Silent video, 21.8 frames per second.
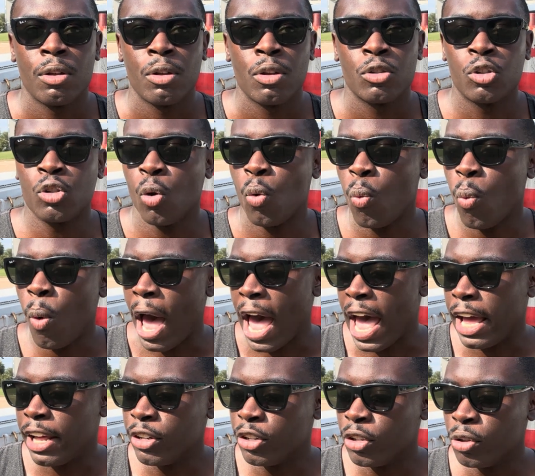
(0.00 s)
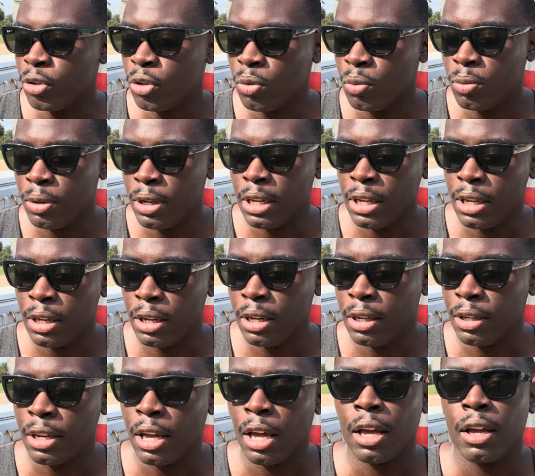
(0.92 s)
So why do you
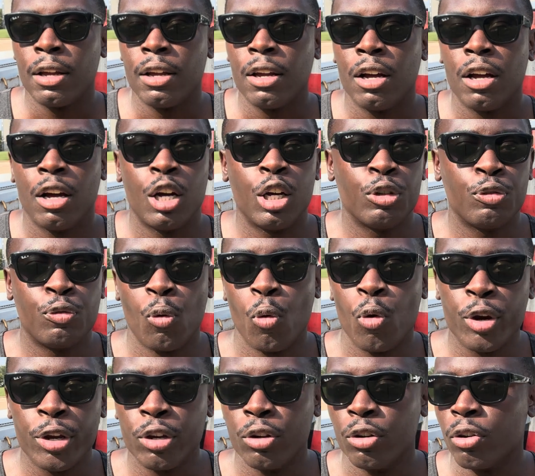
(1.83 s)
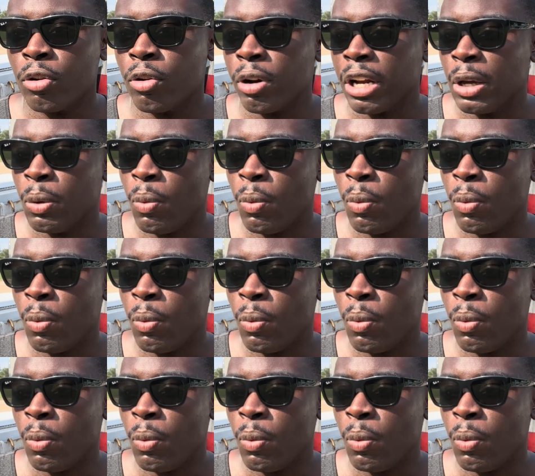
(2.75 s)
need a 4-year degree?